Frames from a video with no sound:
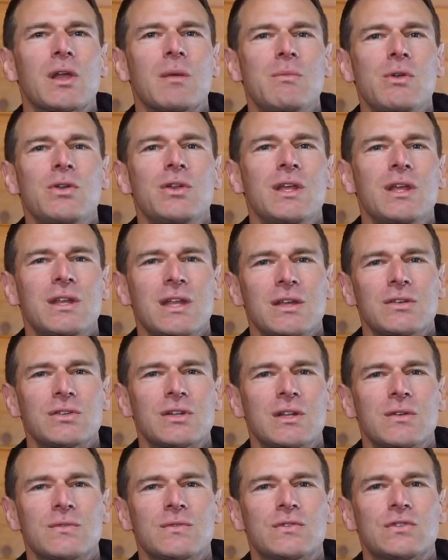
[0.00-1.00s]
community
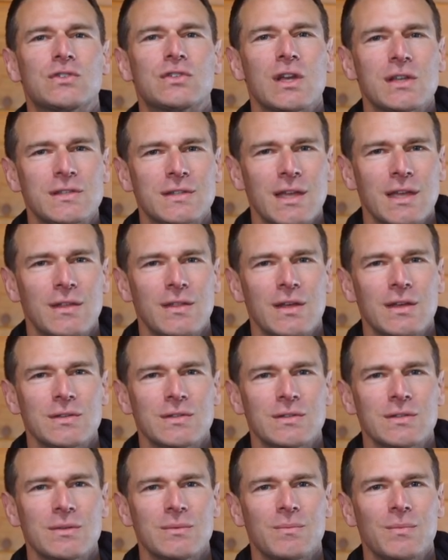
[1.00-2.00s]
initiatives just like
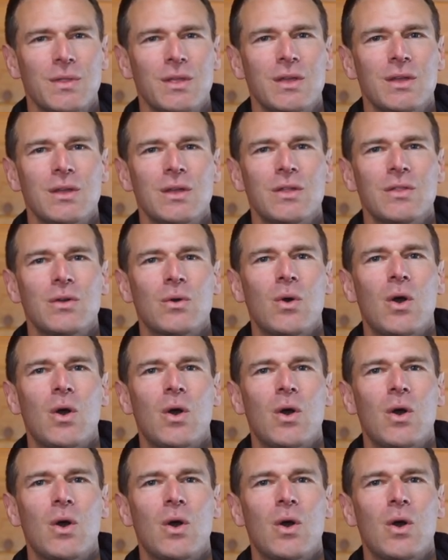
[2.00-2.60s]
this. There